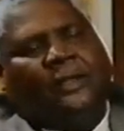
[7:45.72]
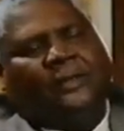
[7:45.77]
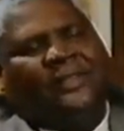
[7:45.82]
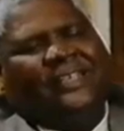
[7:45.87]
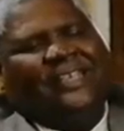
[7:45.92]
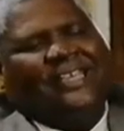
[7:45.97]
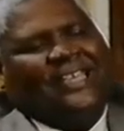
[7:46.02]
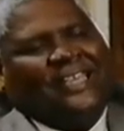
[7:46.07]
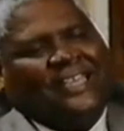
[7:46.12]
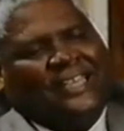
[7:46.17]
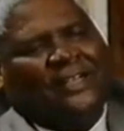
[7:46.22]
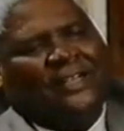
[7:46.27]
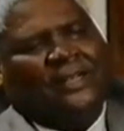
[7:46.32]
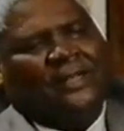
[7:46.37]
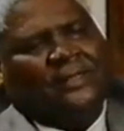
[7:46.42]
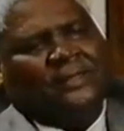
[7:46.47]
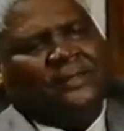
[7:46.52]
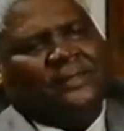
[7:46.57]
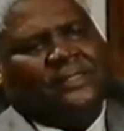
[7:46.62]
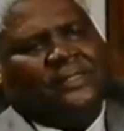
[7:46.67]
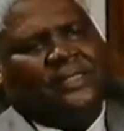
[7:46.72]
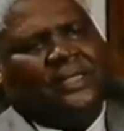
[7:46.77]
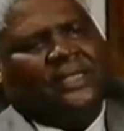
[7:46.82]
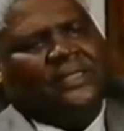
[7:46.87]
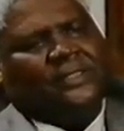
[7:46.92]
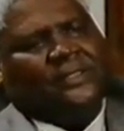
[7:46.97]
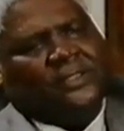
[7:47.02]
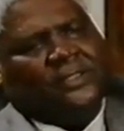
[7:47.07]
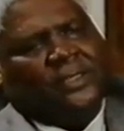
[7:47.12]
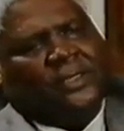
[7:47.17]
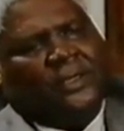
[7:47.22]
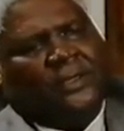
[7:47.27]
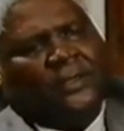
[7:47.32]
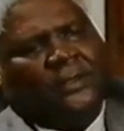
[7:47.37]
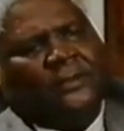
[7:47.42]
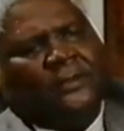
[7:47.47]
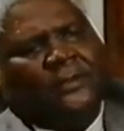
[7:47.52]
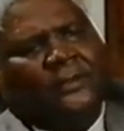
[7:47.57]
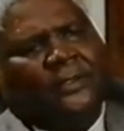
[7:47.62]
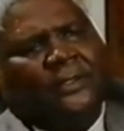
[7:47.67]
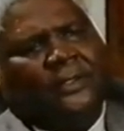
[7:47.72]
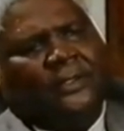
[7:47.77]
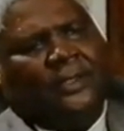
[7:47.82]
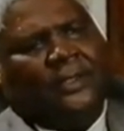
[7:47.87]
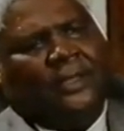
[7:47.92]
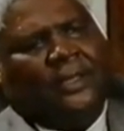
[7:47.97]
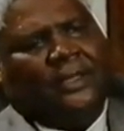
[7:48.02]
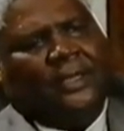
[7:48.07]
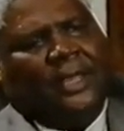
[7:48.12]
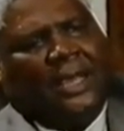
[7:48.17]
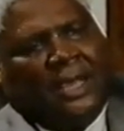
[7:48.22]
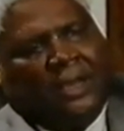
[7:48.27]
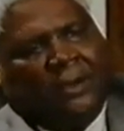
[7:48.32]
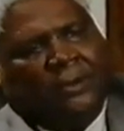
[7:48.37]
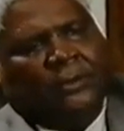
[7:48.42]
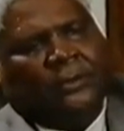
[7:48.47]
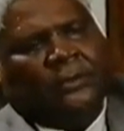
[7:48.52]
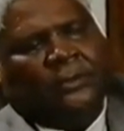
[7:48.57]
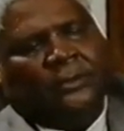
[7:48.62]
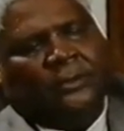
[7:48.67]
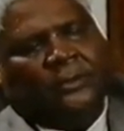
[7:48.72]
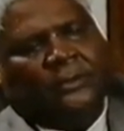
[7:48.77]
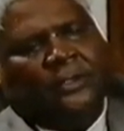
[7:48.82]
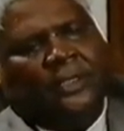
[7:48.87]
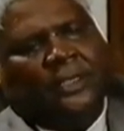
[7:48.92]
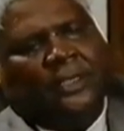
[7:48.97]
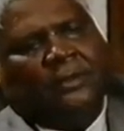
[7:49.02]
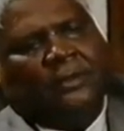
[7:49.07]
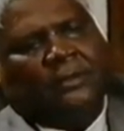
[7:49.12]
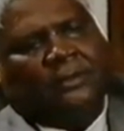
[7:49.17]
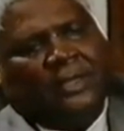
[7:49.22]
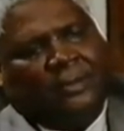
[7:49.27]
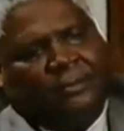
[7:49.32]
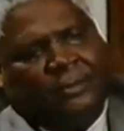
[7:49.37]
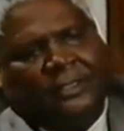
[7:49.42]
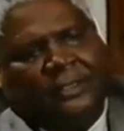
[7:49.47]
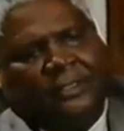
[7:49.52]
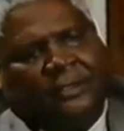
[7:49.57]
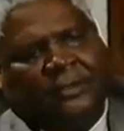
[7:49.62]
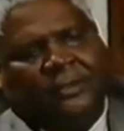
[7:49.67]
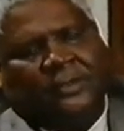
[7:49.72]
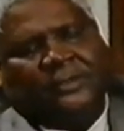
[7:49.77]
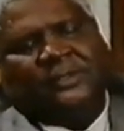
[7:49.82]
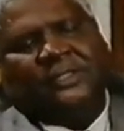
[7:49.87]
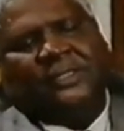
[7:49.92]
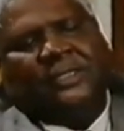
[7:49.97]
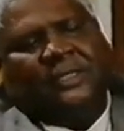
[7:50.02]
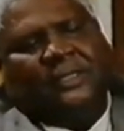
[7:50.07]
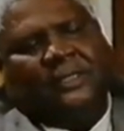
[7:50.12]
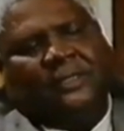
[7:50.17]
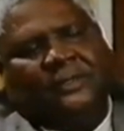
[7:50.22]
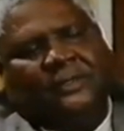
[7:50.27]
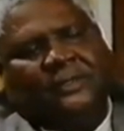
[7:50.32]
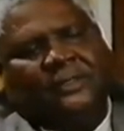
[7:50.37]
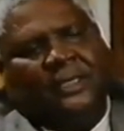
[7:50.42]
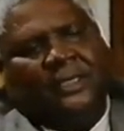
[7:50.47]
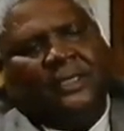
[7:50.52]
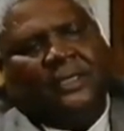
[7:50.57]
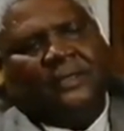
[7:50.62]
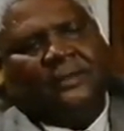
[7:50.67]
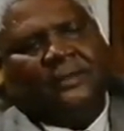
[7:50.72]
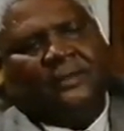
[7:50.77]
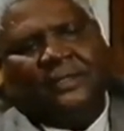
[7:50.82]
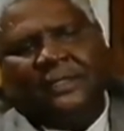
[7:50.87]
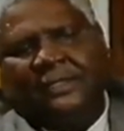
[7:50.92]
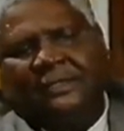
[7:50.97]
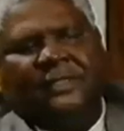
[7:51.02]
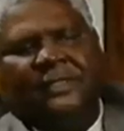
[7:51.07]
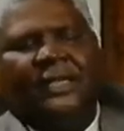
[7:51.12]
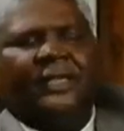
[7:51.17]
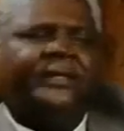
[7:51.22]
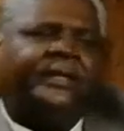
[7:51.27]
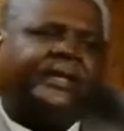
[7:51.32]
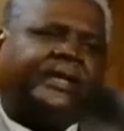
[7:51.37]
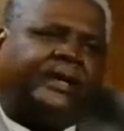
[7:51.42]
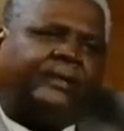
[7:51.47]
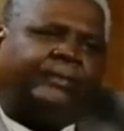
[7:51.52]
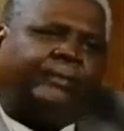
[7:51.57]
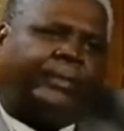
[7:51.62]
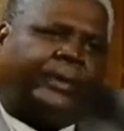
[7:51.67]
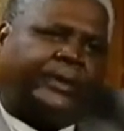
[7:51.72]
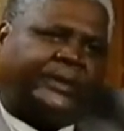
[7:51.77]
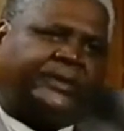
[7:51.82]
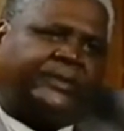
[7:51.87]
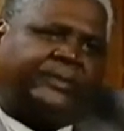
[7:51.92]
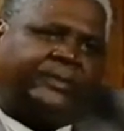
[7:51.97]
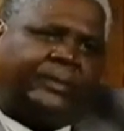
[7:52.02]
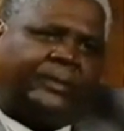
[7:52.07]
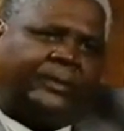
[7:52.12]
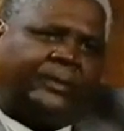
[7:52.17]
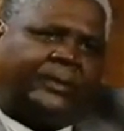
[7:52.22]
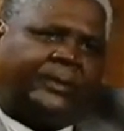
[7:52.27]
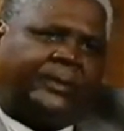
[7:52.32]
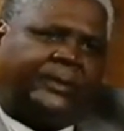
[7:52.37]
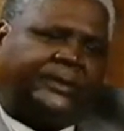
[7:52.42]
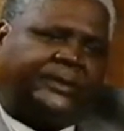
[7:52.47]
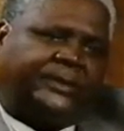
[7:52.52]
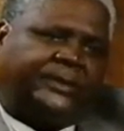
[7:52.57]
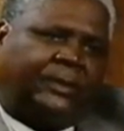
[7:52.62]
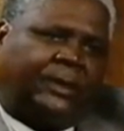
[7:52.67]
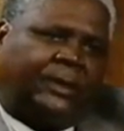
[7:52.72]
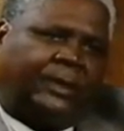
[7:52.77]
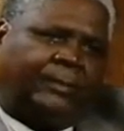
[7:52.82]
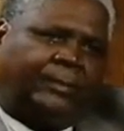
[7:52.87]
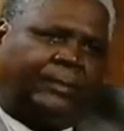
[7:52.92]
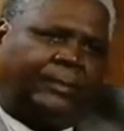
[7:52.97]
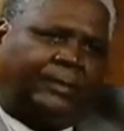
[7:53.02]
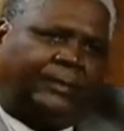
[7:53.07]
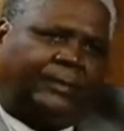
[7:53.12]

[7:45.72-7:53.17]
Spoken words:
the ills and so on, and how we could remedy those ills, there is nothing impossible on this globe.